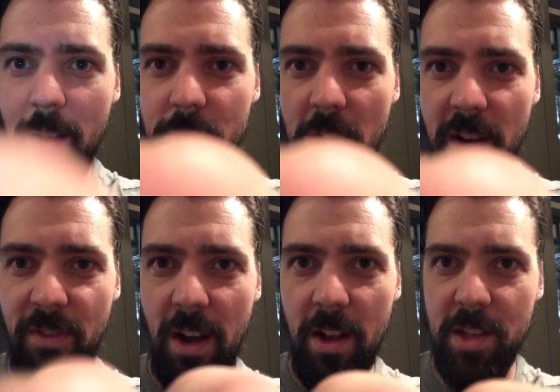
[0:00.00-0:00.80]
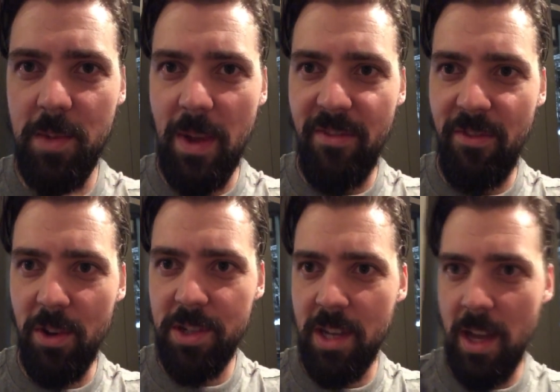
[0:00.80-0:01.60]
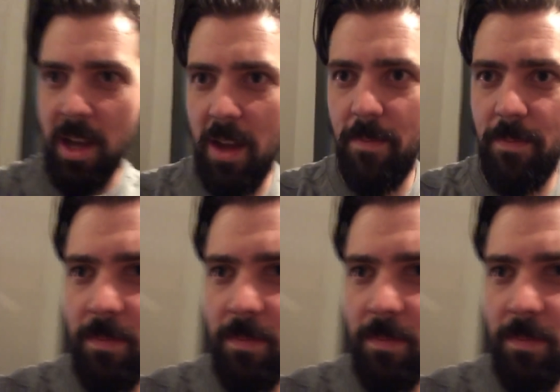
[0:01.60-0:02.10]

I'm trying to figure out. This is my first, uh,